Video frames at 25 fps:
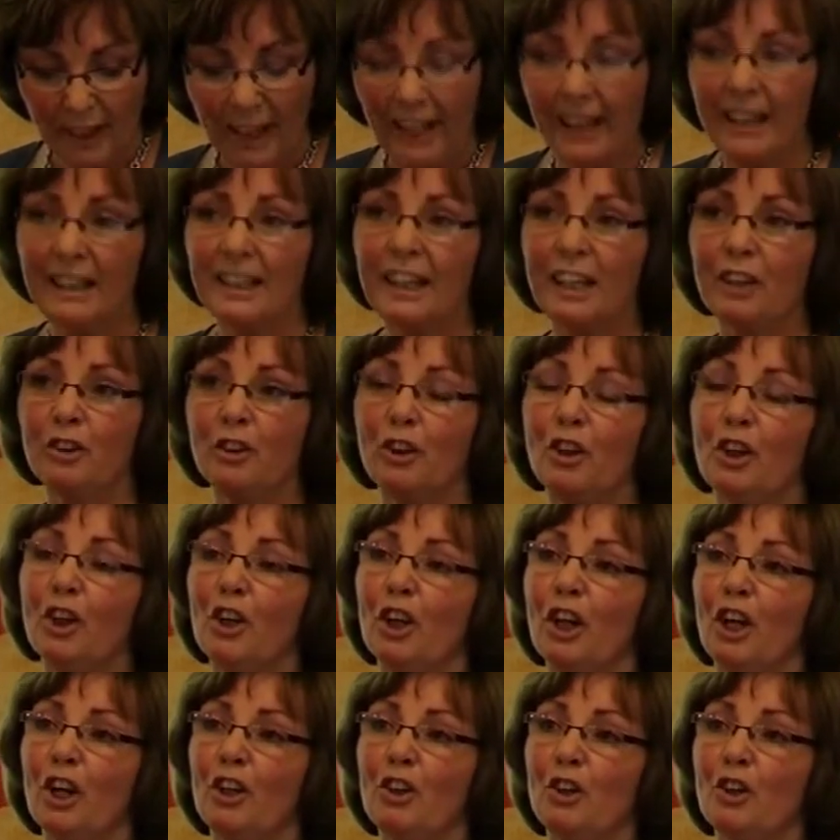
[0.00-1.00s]
And then
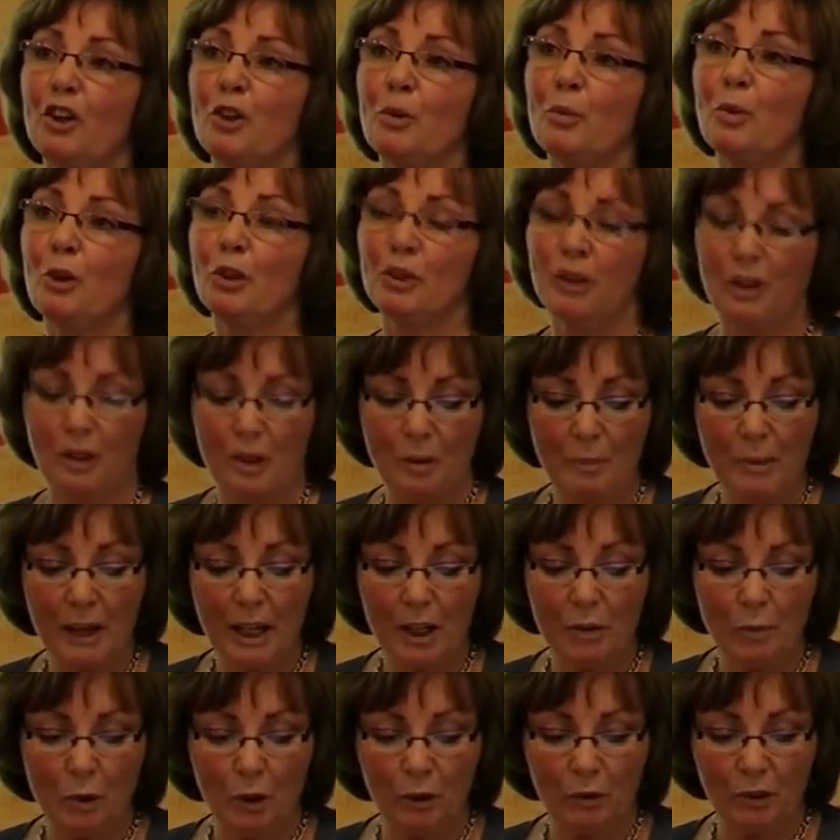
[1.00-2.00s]
another one, the
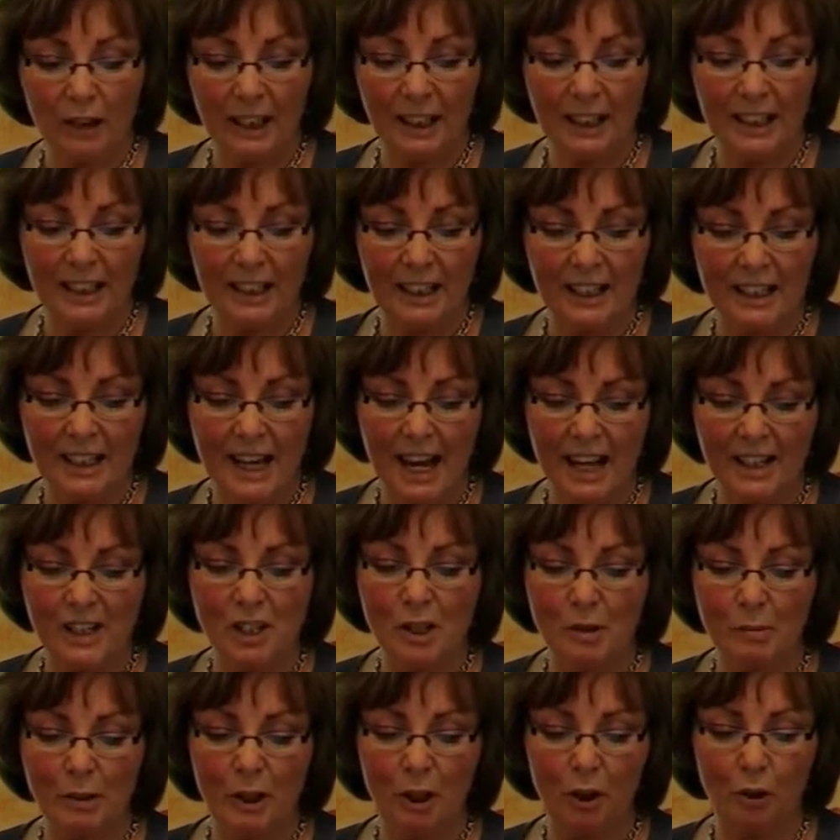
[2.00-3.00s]
big one really, and it has
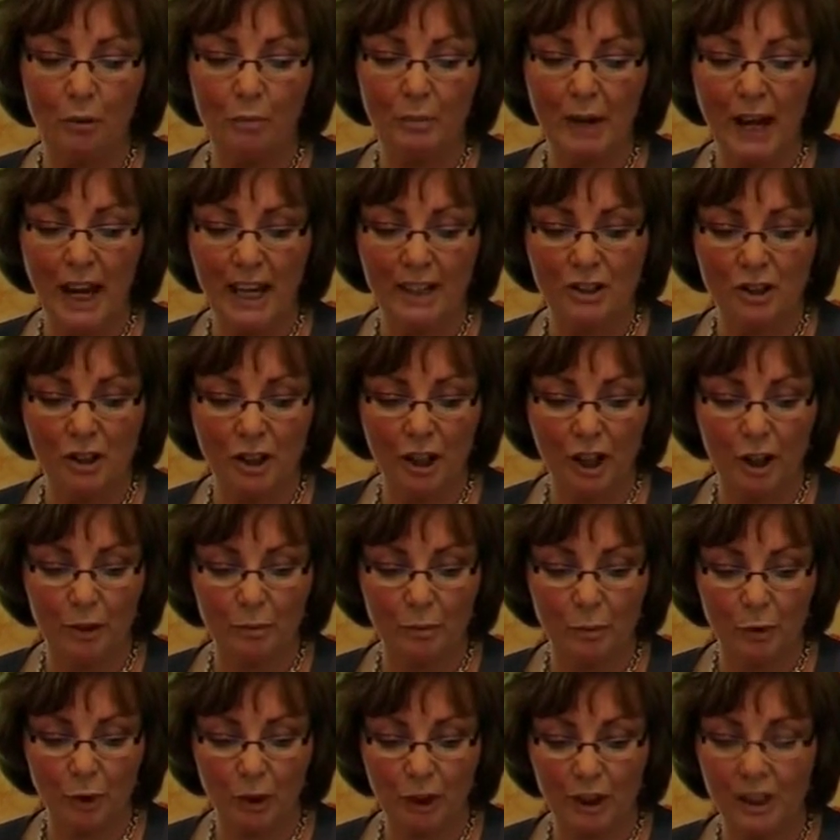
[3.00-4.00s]
to be unpacked a lot
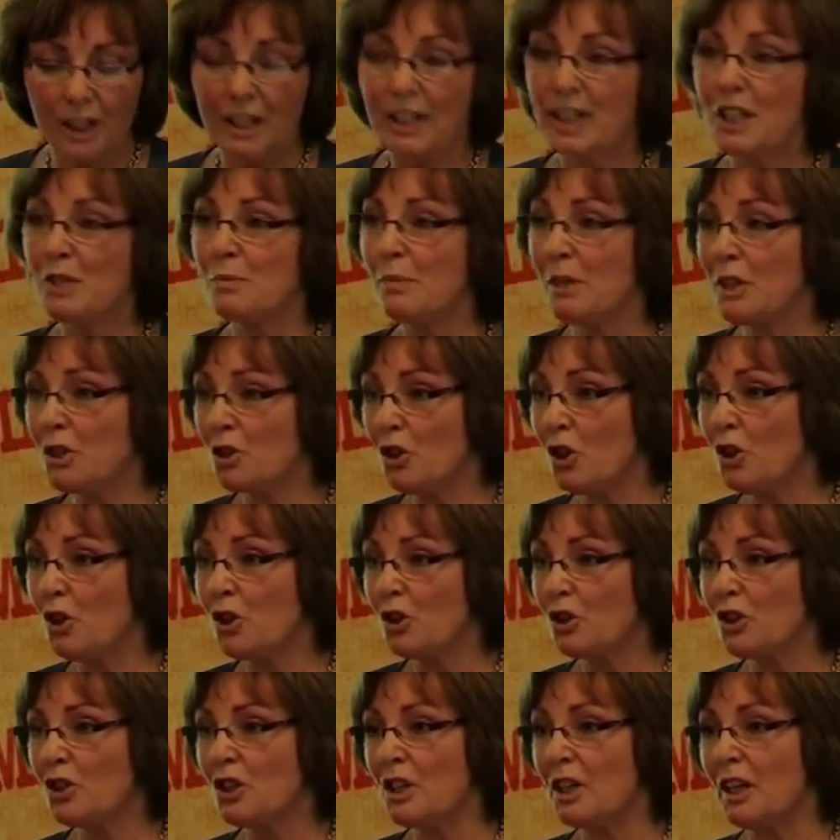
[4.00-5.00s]
more, and it has been
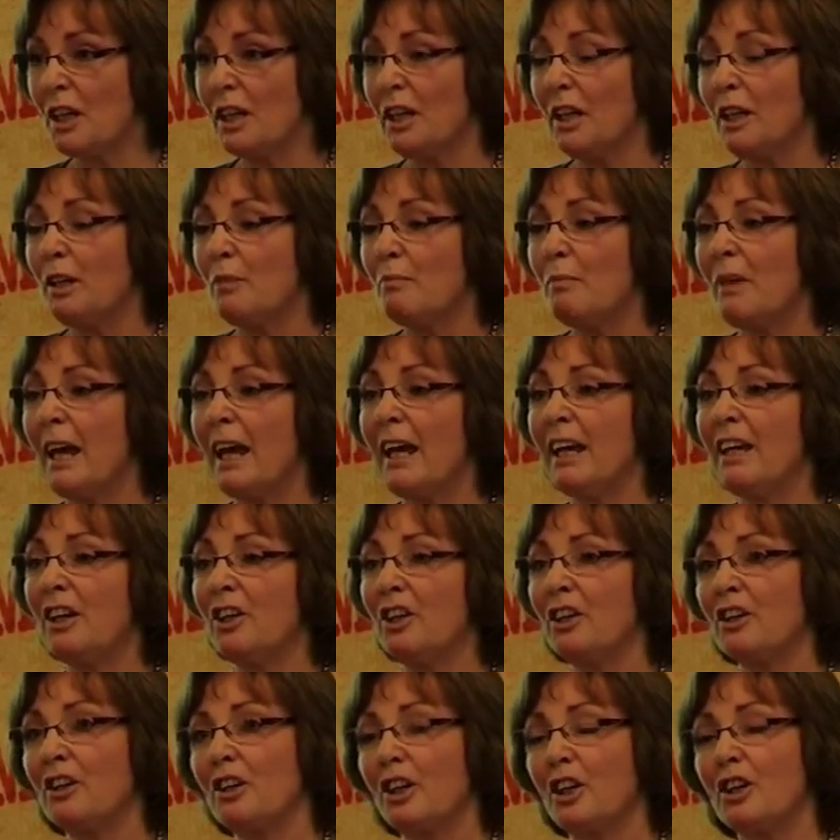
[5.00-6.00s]
talked by
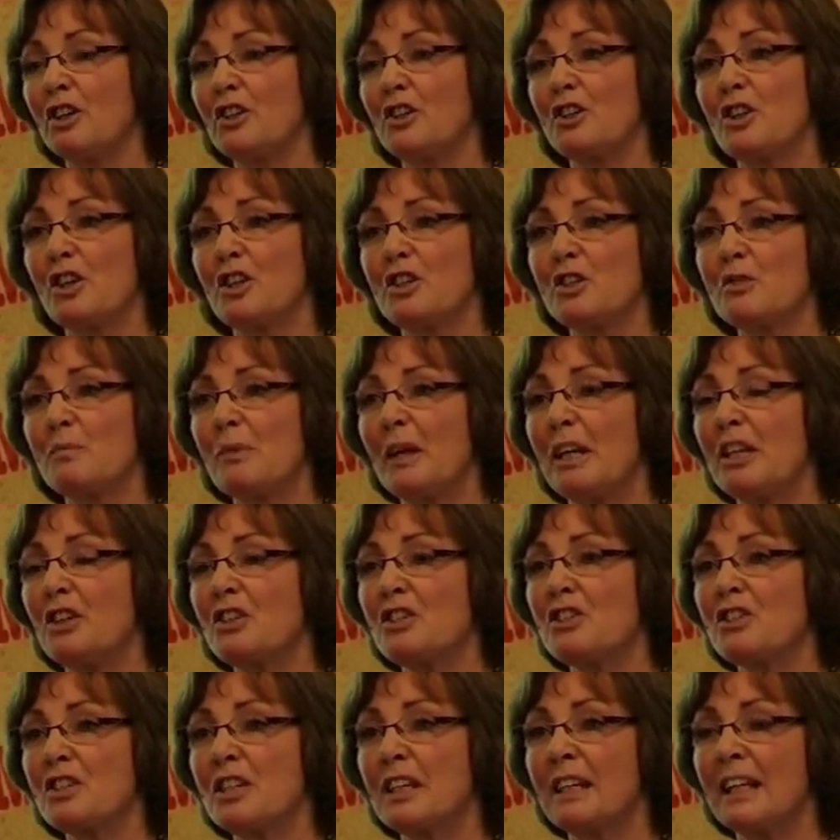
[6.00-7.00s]
our
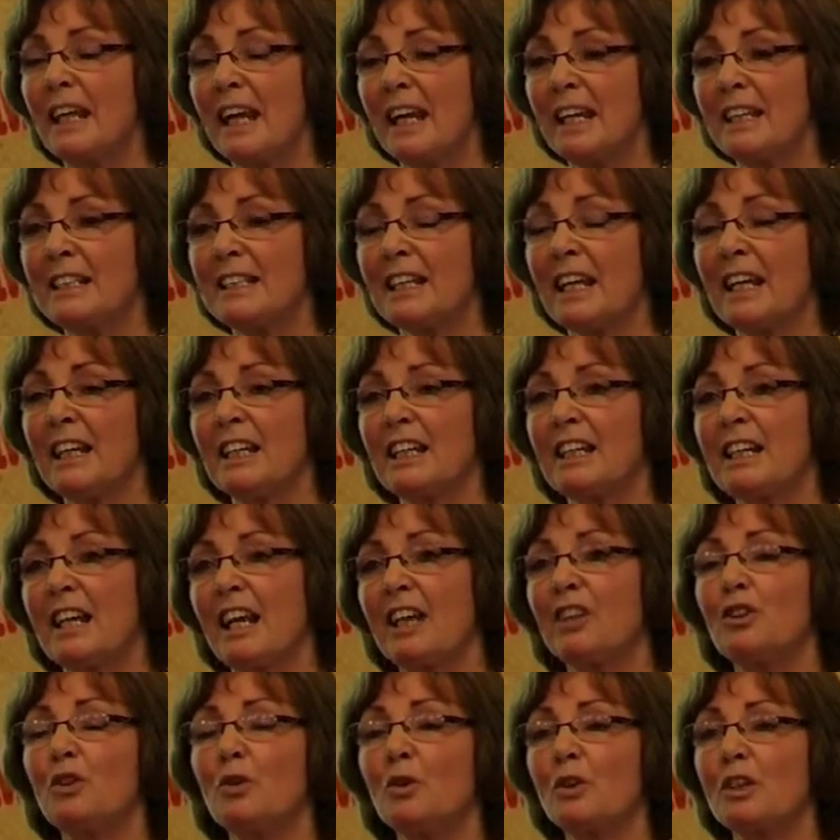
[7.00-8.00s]
speakers tonight, and
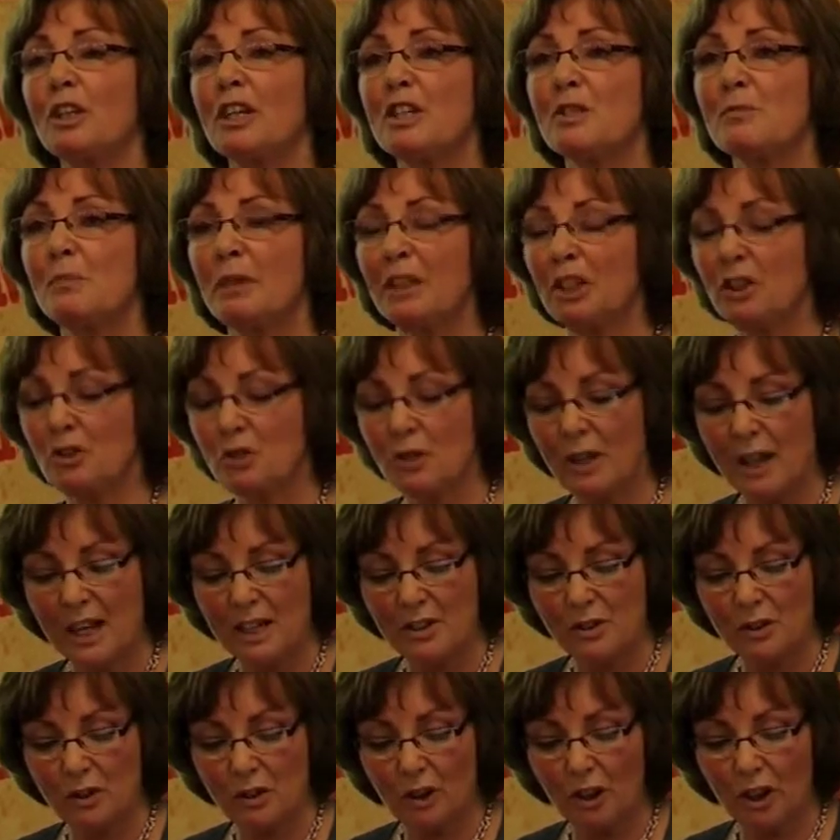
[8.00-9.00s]
I know it has been
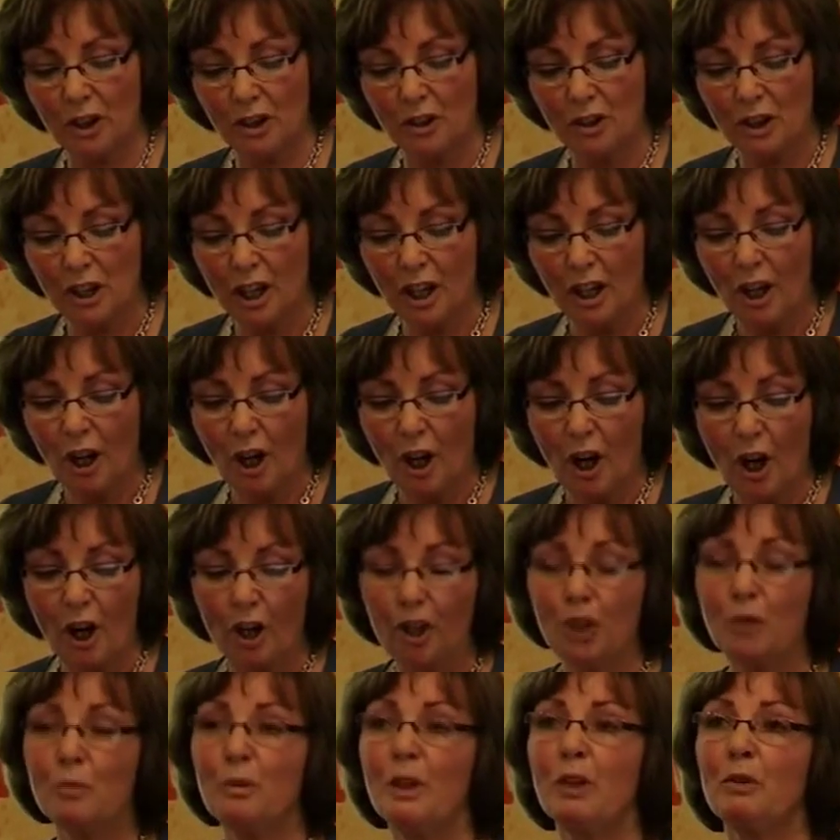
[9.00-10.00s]
addressed throughout.
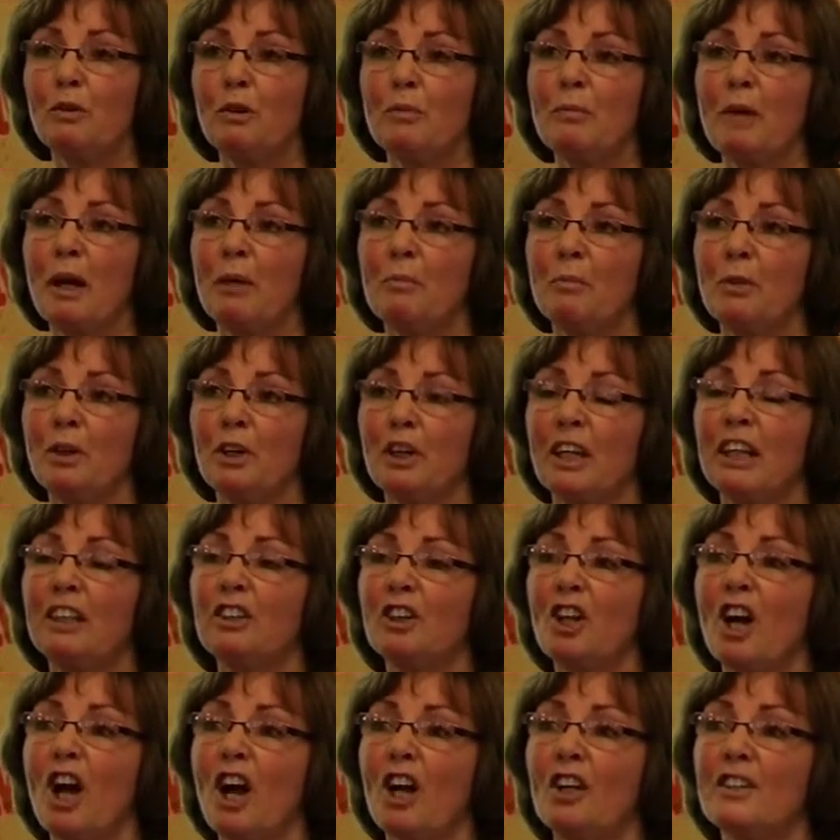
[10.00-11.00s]
How do we remember in
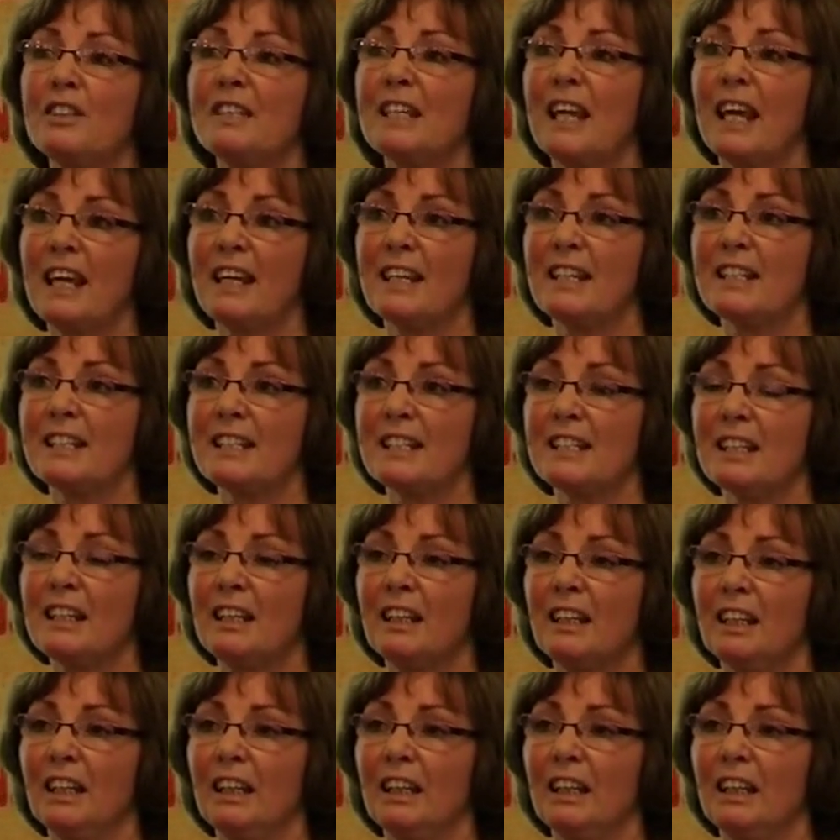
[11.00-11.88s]
context?